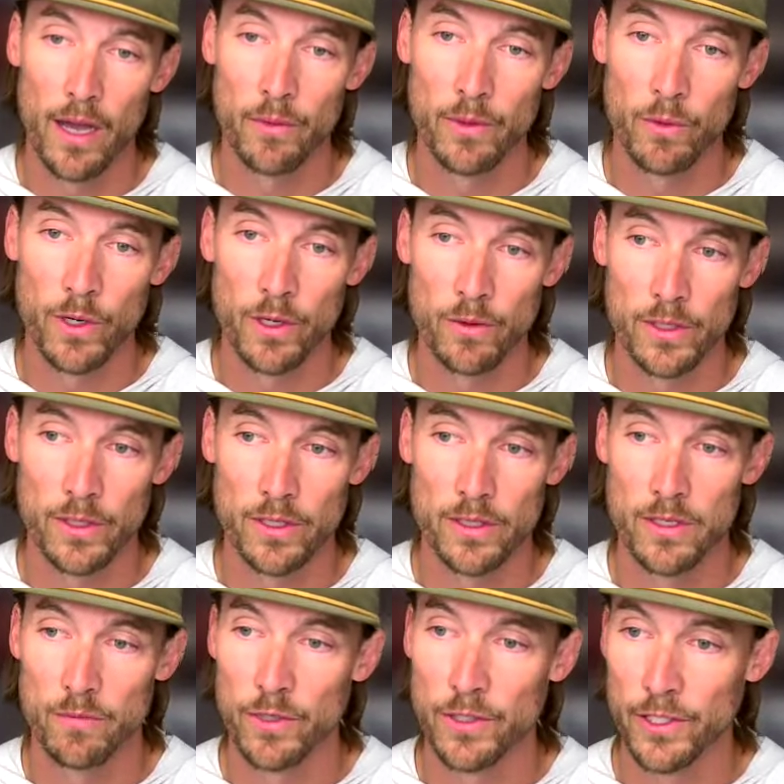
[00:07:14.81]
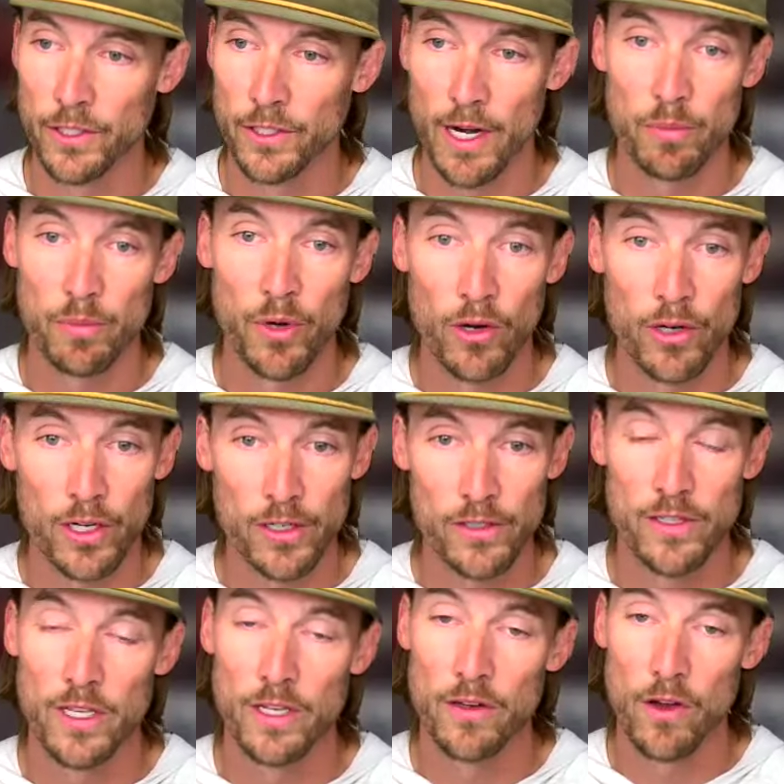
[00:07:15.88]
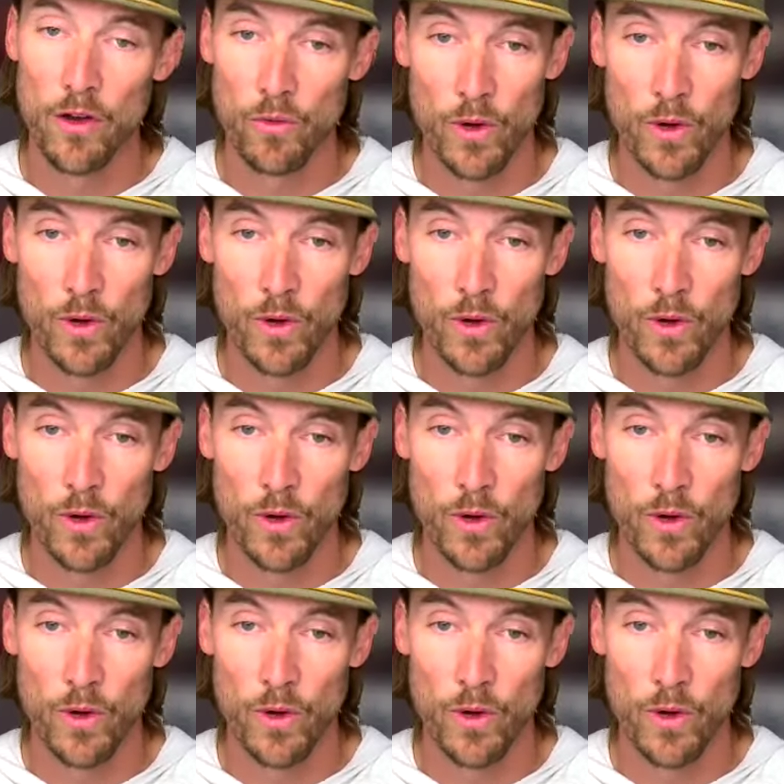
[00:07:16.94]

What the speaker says: We work with some really great brokers that know